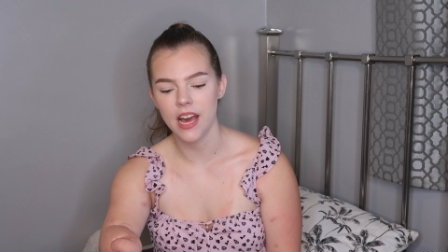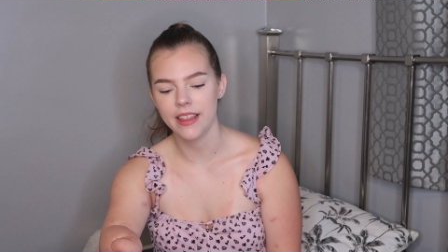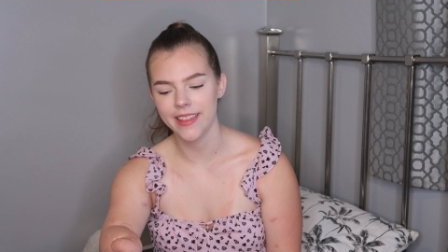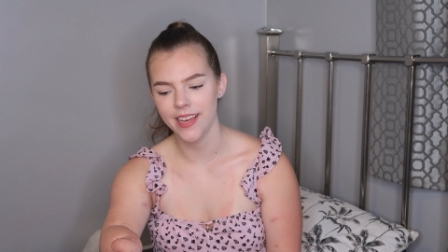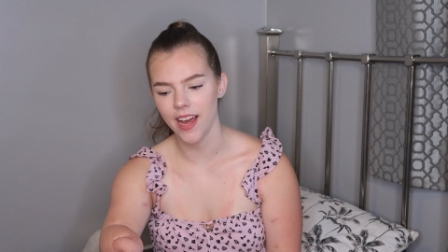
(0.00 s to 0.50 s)
I
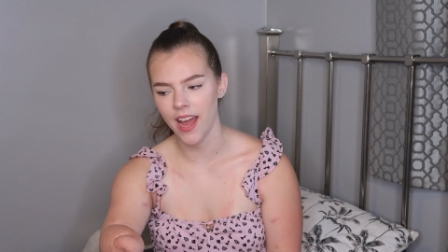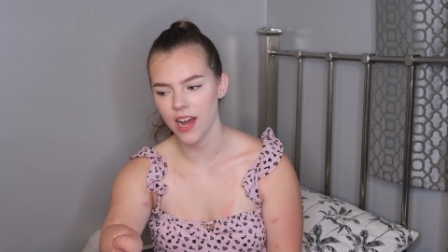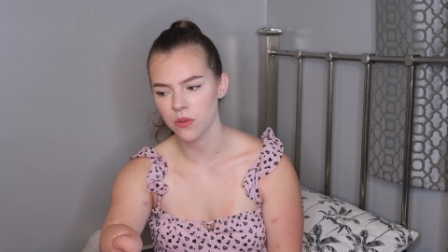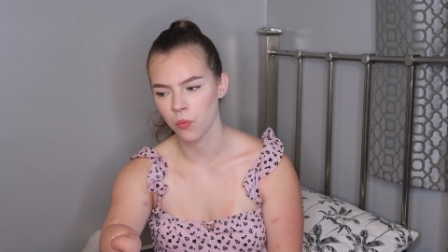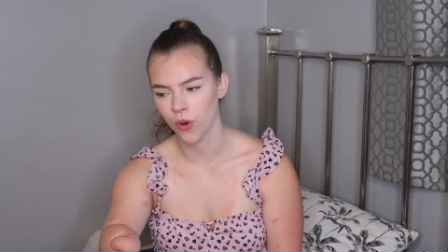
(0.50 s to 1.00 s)
think I
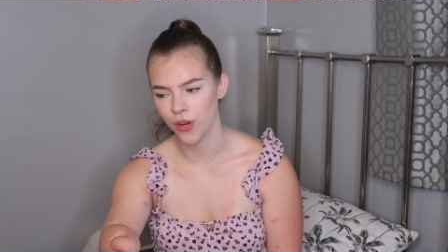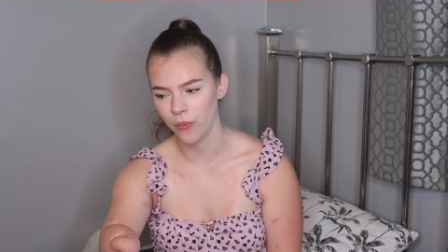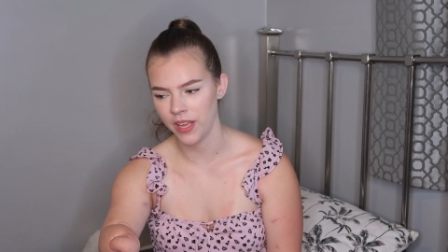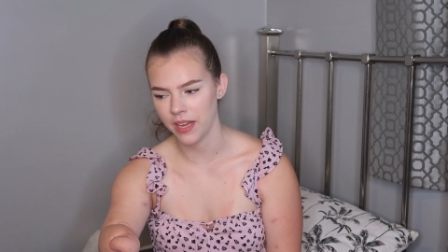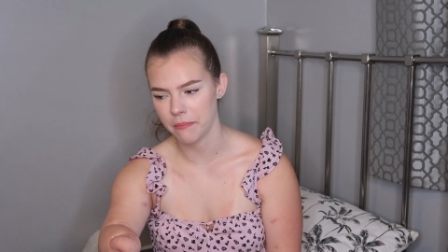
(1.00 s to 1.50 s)
had 1 a
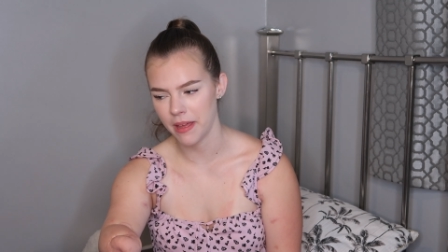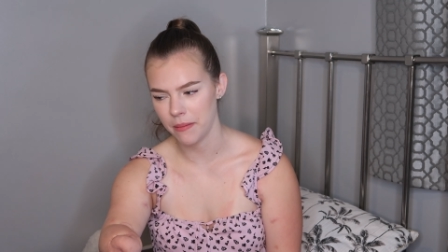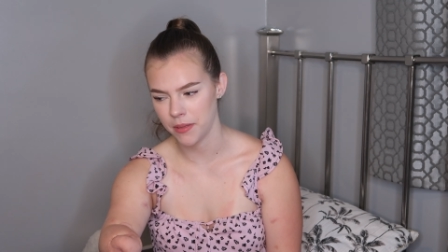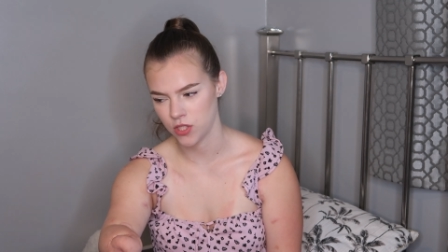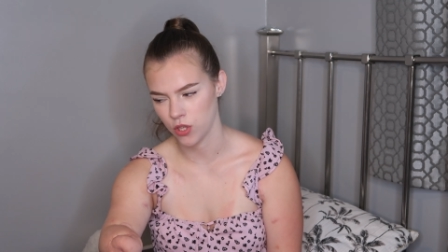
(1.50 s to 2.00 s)
week,
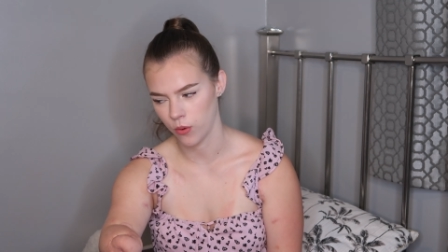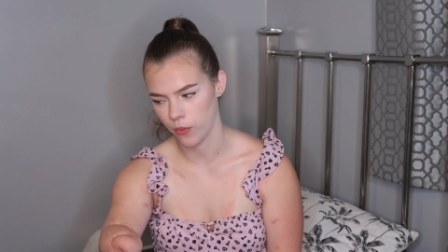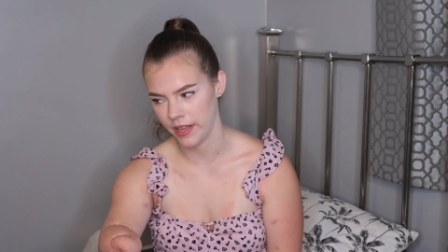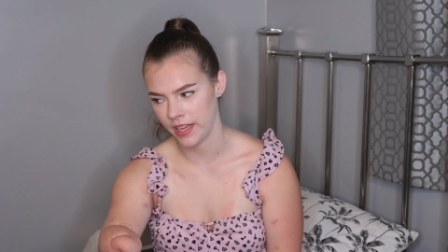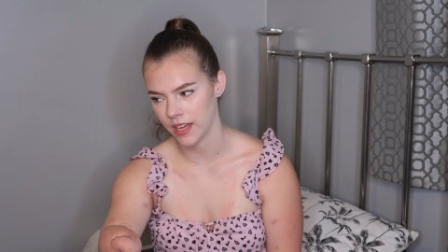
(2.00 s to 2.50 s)
maybe 2 a
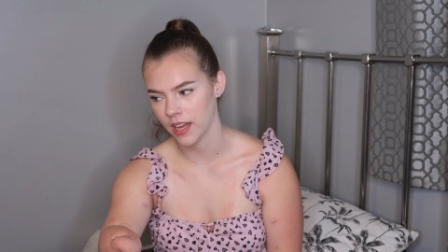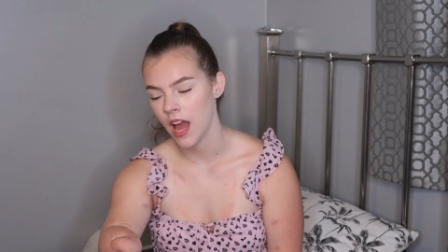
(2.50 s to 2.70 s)
week,